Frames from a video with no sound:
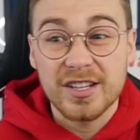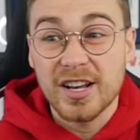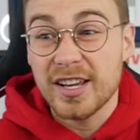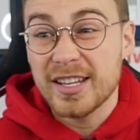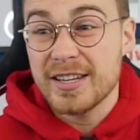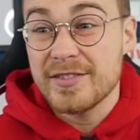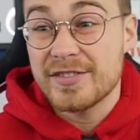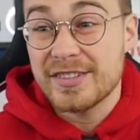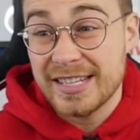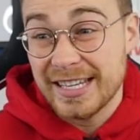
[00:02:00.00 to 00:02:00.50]
like
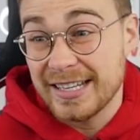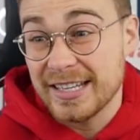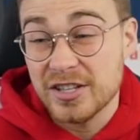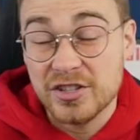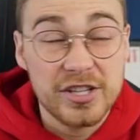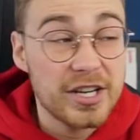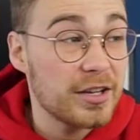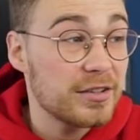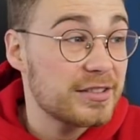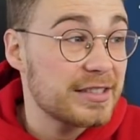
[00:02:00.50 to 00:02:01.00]
you've seen at
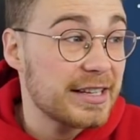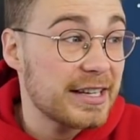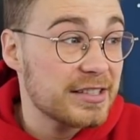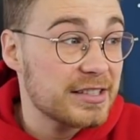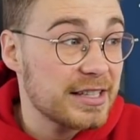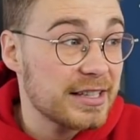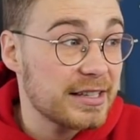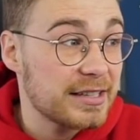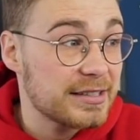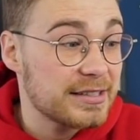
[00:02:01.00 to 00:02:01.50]
Chelsea,
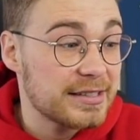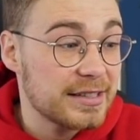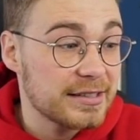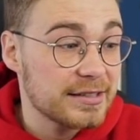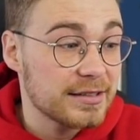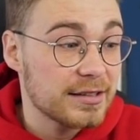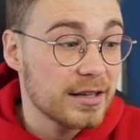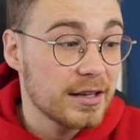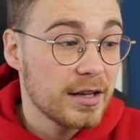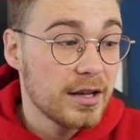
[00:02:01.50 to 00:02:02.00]
actually, this
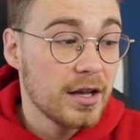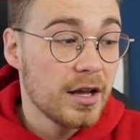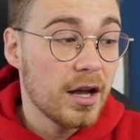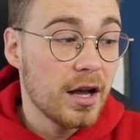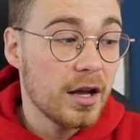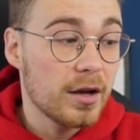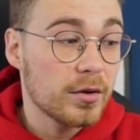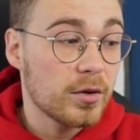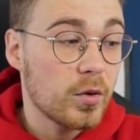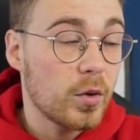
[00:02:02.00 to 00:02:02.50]
season,
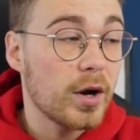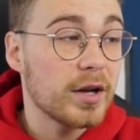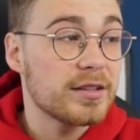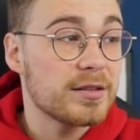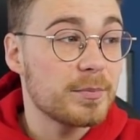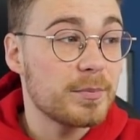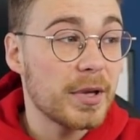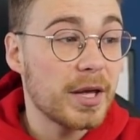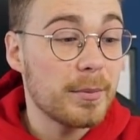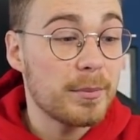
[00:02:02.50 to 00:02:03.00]
quite a
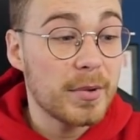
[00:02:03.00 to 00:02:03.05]
bit.